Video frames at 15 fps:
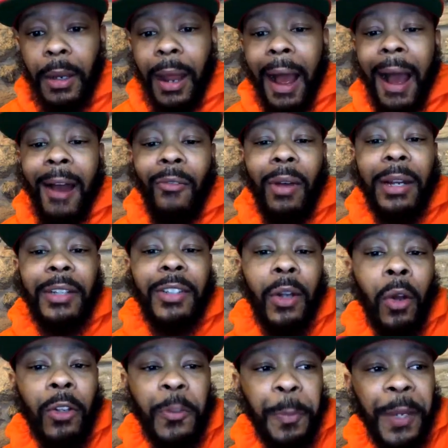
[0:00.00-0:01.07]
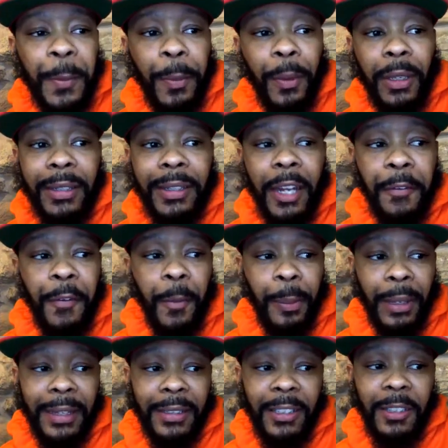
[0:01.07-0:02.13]
I run into those people in different
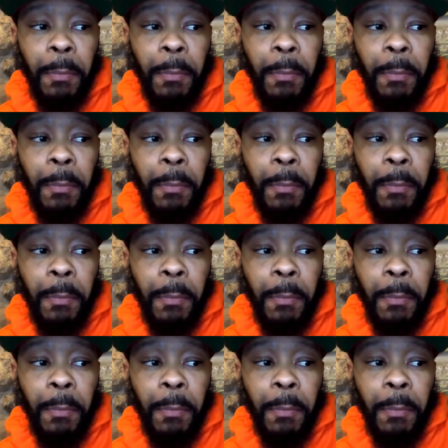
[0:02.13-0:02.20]
places.